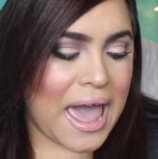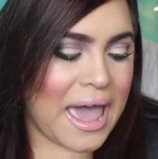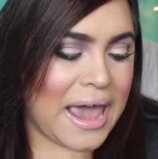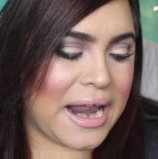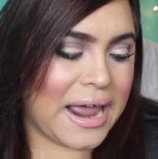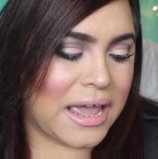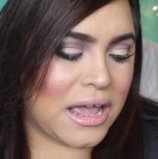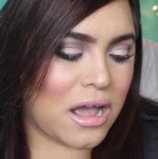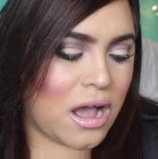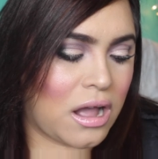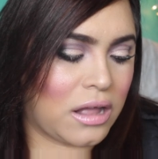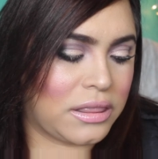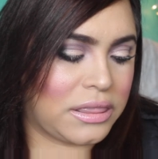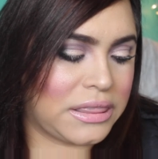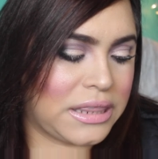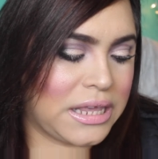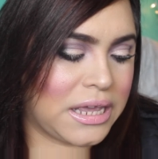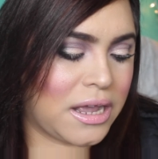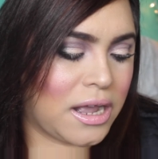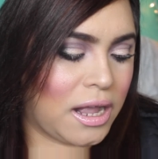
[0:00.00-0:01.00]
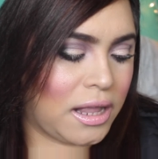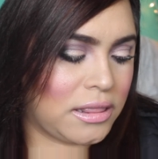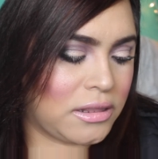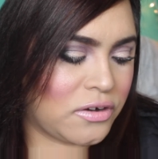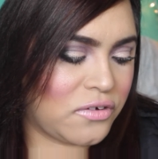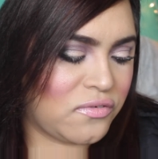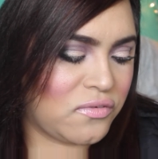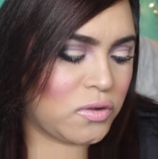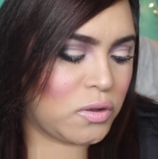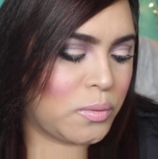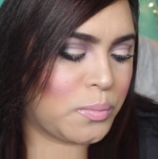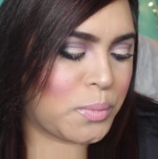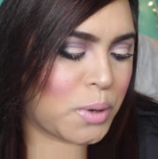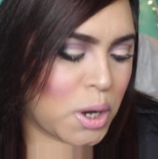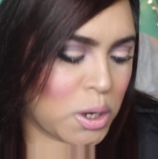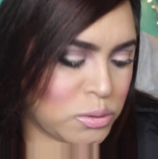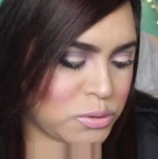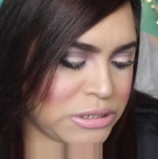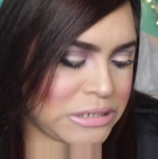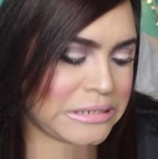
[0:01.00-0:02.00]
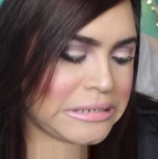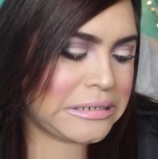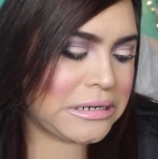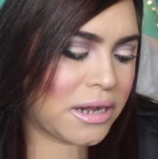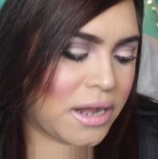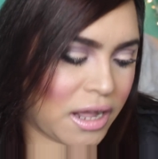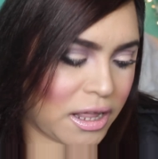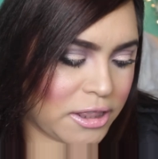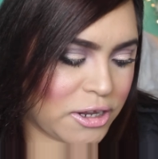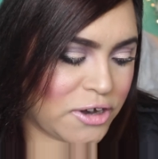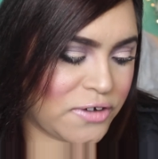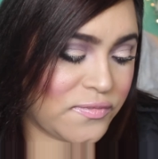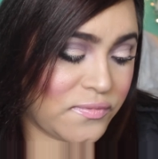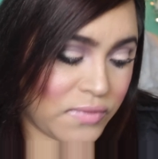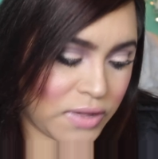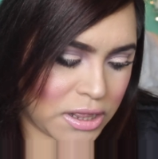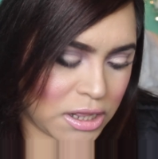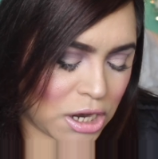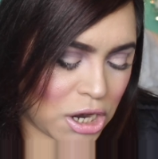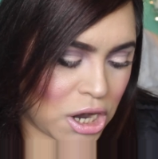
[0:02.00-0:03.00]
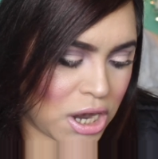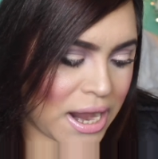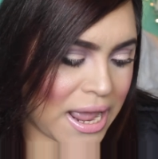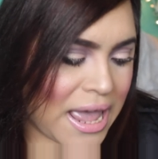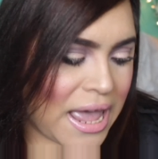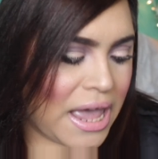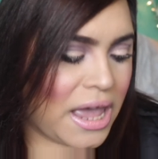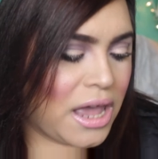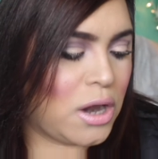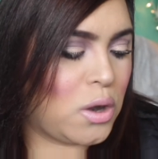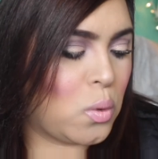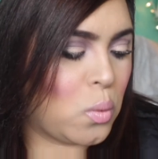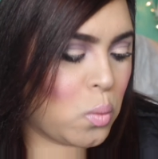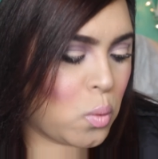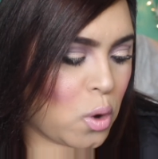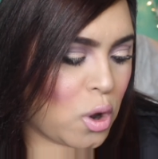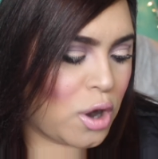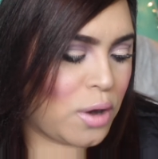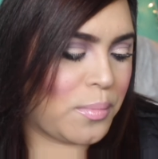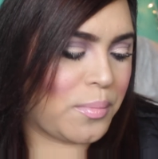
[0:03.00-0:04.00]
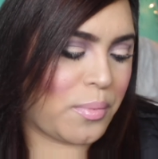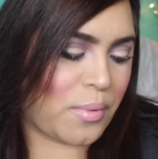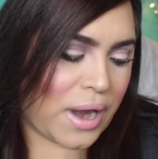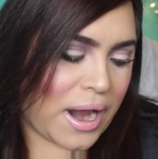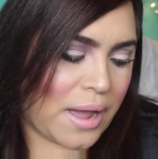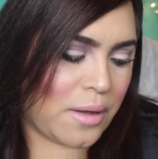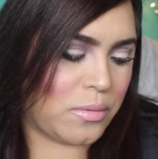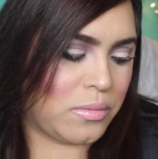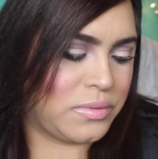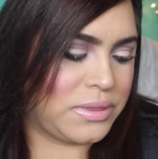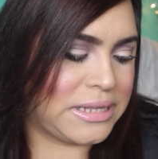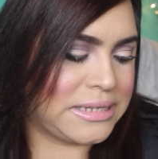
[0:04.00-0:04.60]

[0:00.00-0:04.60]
and I got the Colorful Protein Color Filler in Warm Brown.